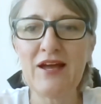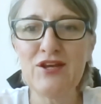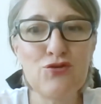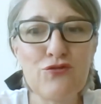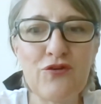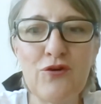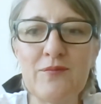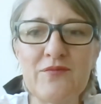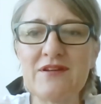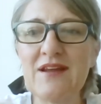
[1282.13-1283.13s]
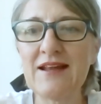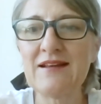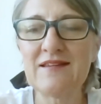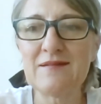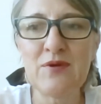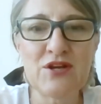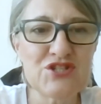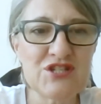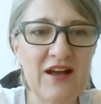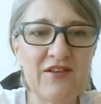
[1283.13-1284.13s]
uniforms and
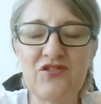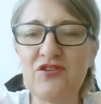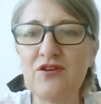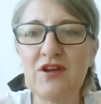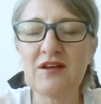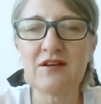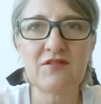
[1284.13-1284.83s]
merchandise to